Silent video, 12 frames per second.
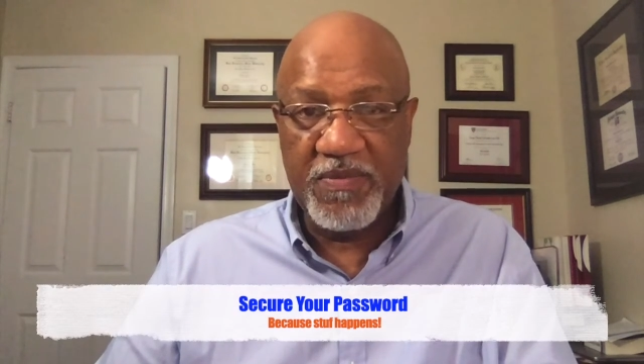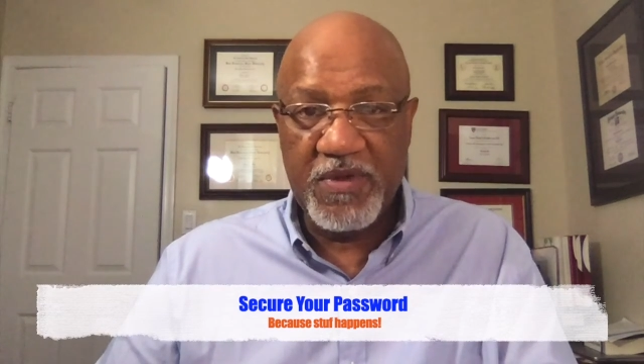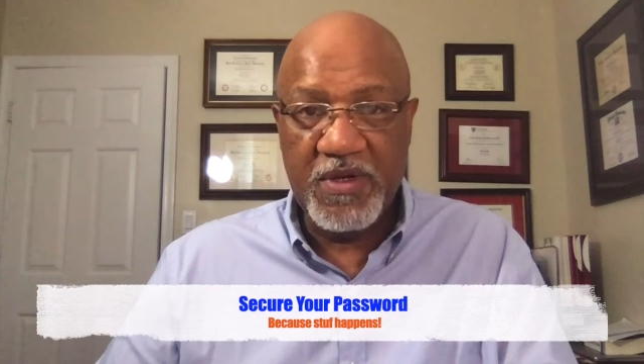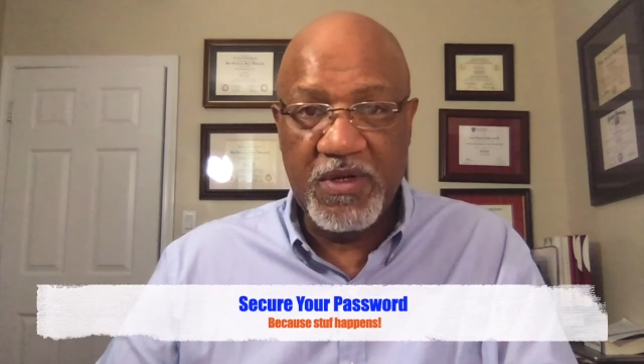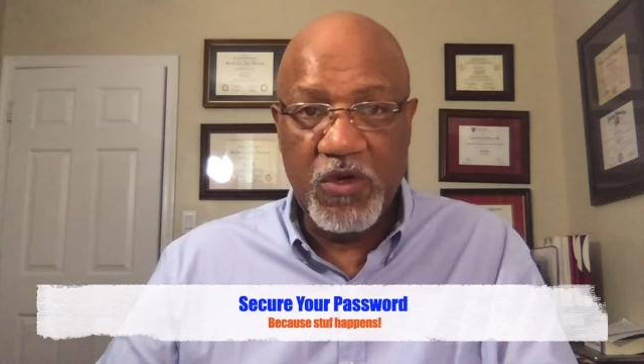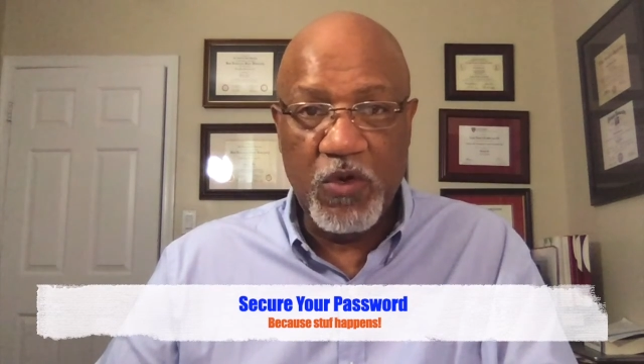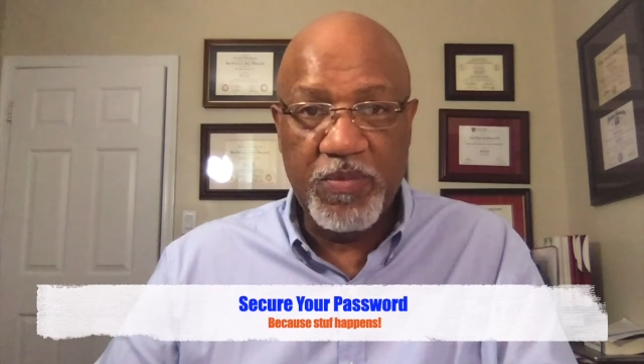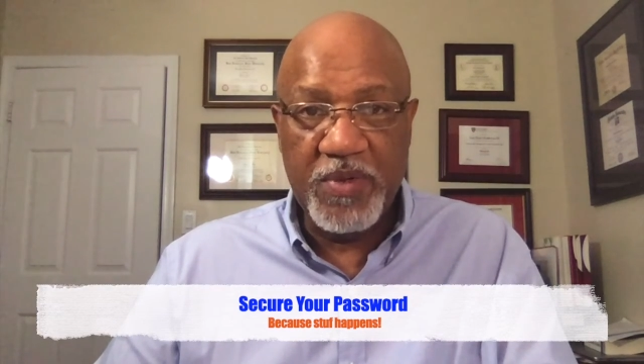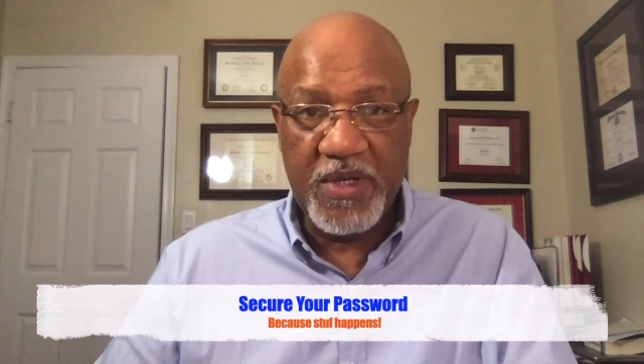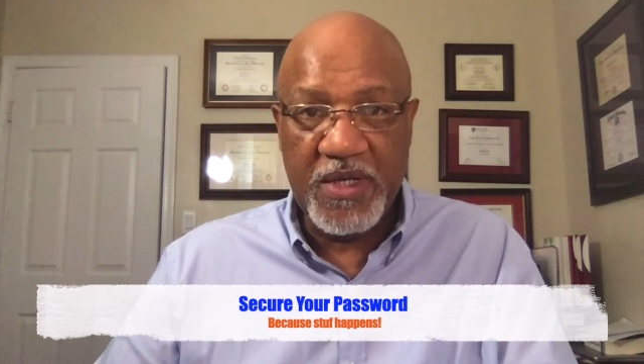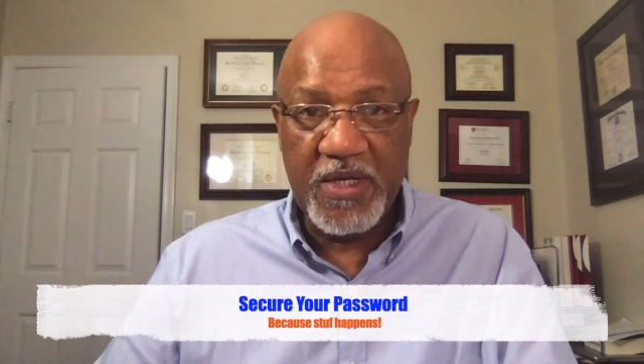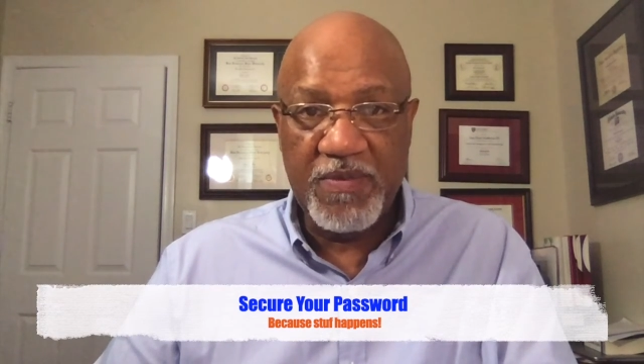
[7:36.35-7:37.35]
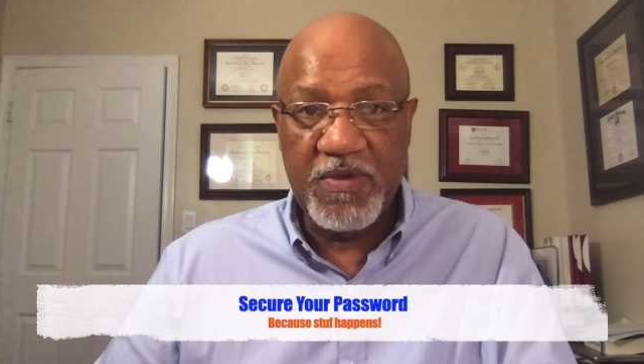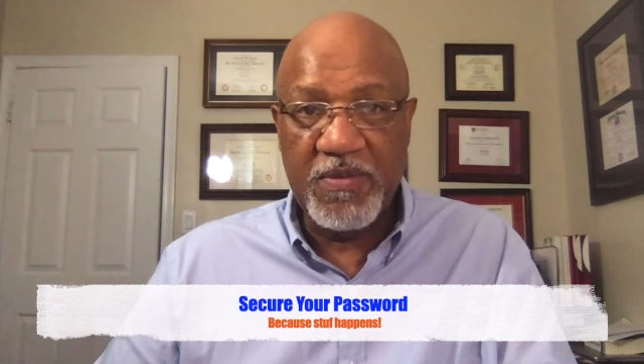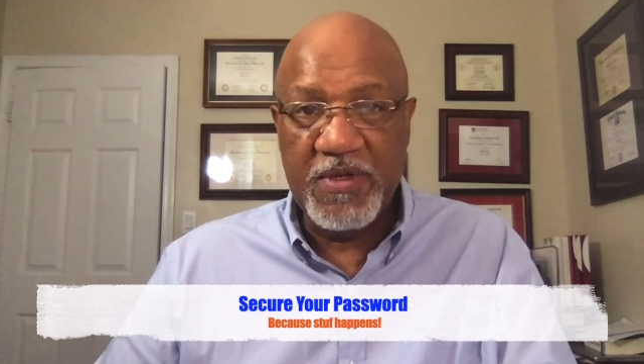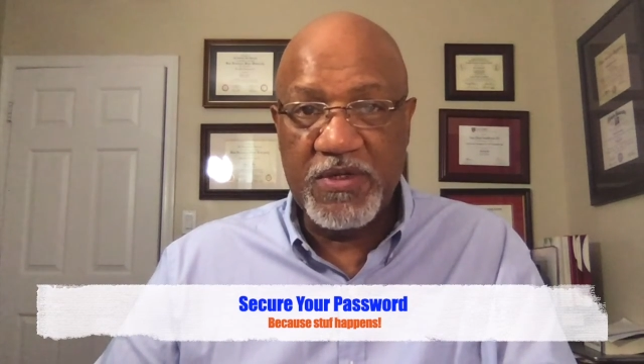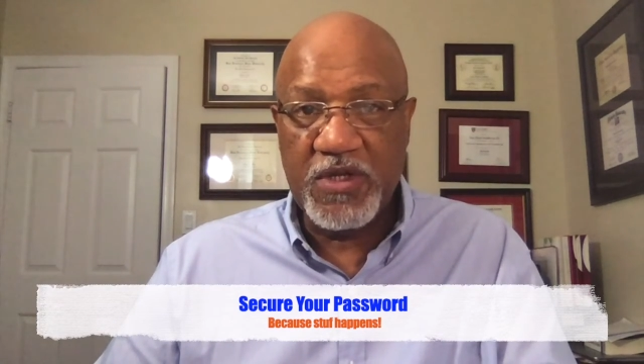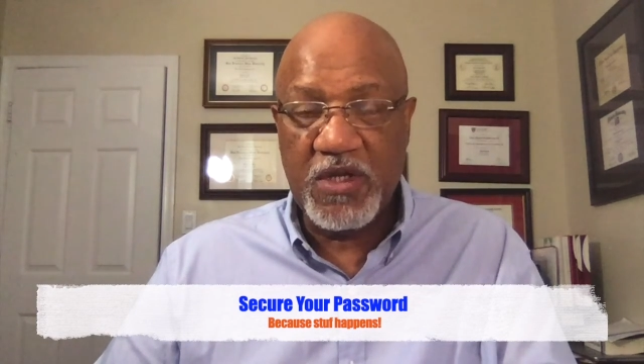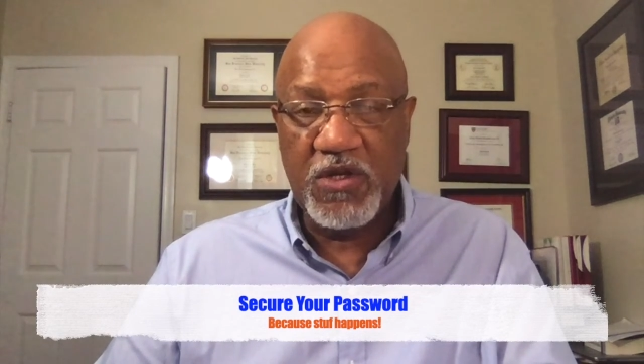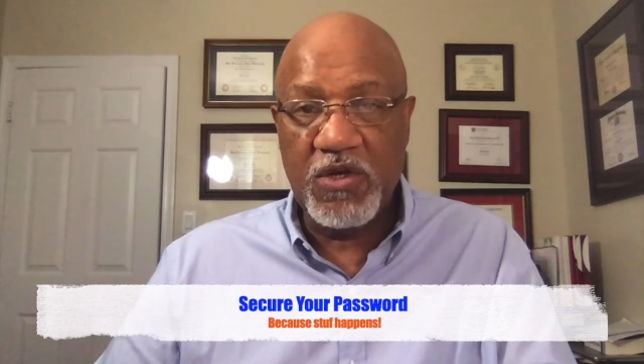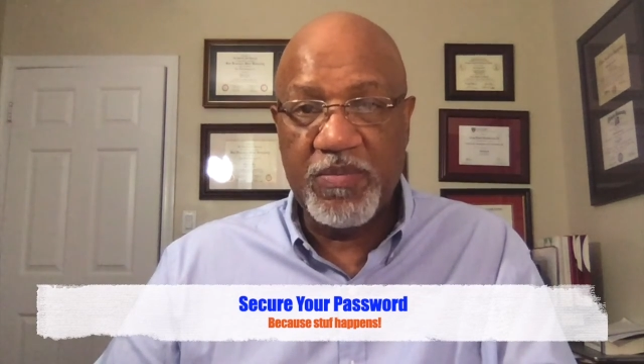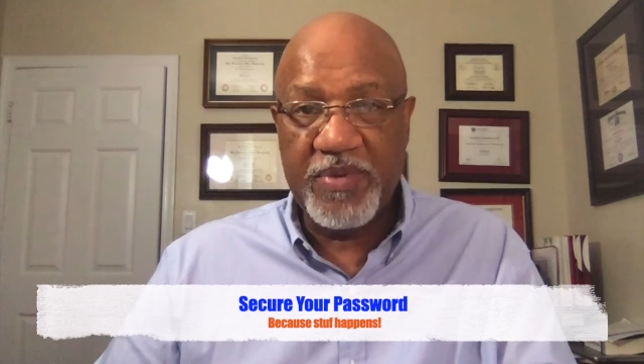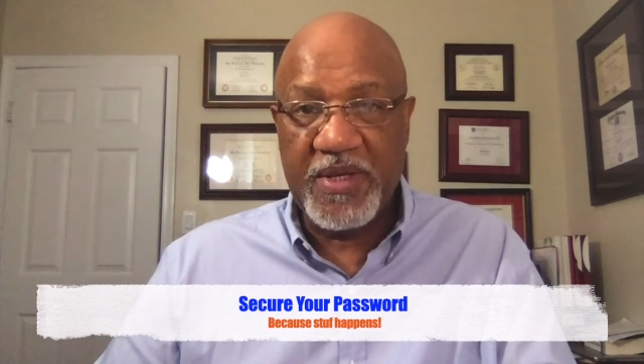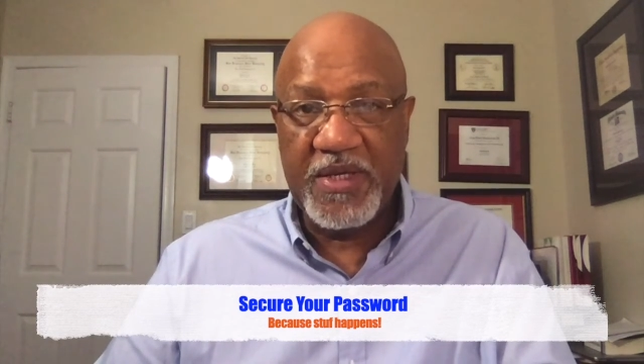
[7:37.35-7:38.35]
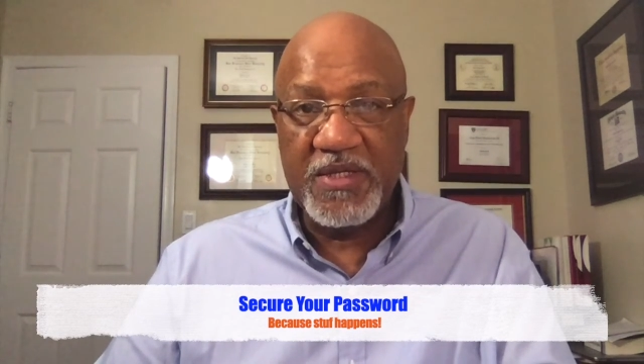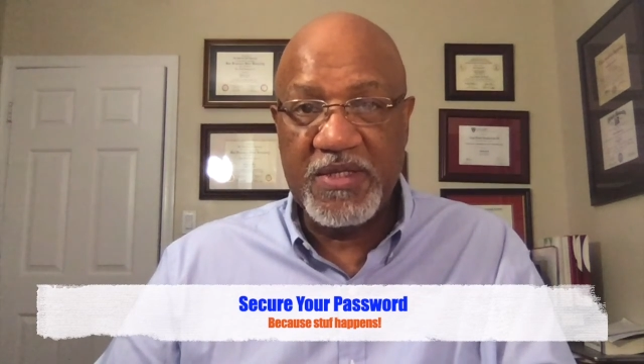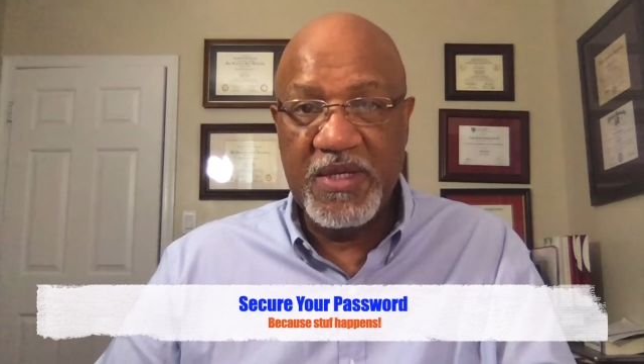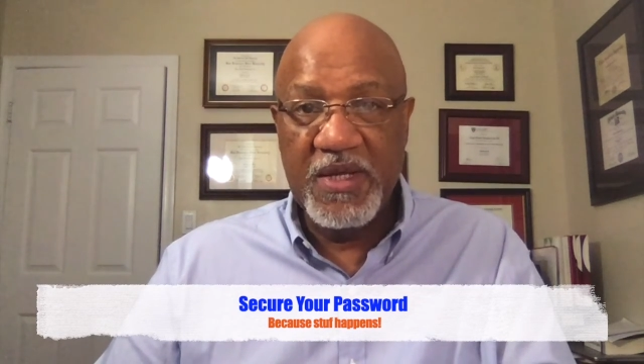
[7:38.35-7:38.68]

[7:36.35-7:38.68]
in a notebook and keep them in a secure place